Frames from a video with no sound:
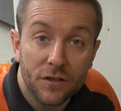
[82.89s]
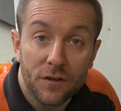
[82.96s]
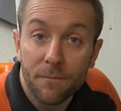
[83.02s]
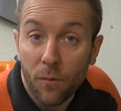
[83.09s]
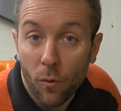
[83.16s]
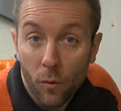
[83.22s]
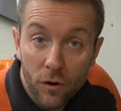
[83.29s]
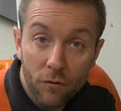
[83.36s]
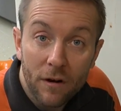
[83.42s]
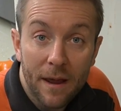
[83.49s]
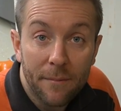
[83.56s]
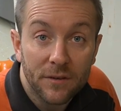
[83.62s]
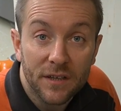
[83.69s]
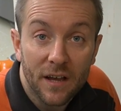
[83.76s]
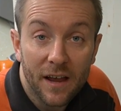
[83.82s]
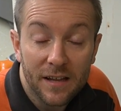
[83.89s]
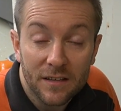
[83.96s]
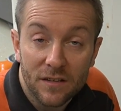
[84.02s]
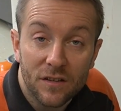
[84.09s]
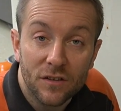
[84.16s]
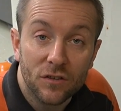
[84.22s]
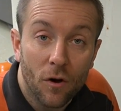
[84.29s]
to pour your inhibitor
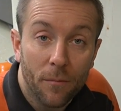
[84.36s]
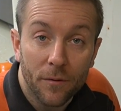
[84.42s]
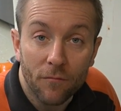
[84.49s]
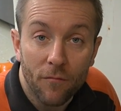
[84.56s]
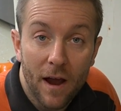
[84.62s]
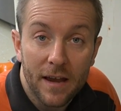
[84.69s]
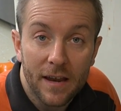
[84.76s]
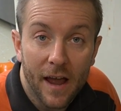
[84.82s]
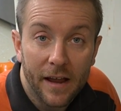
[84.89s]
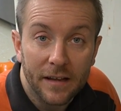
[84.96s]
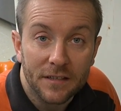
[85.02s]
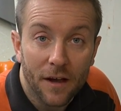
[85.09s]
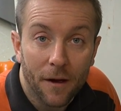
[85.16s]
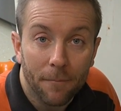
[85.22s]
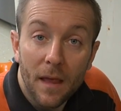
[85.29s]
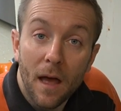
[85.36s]
into the top of the radiator.